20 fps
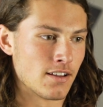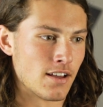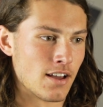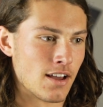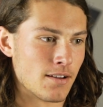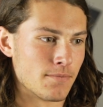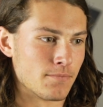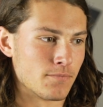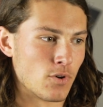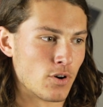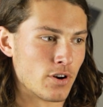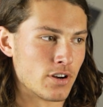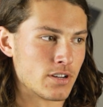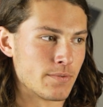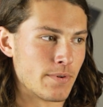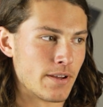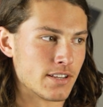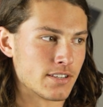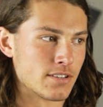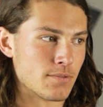Wanted it
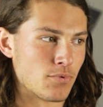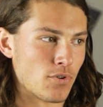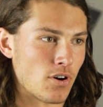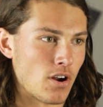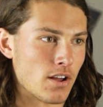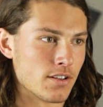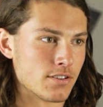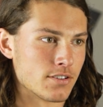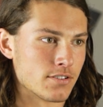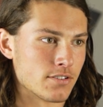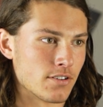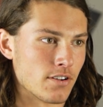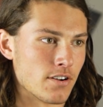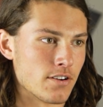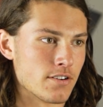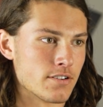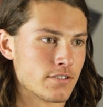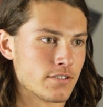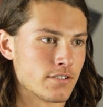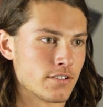to be a surprise.
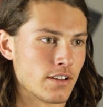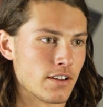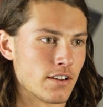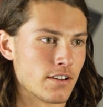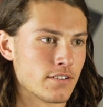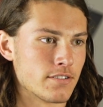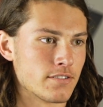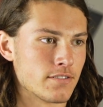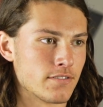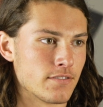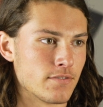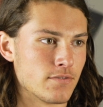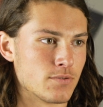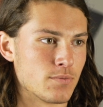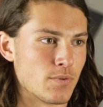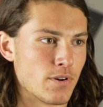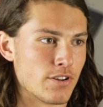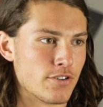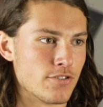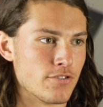So it was
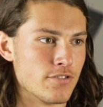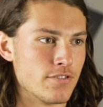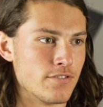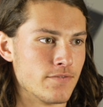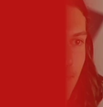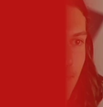pretty good.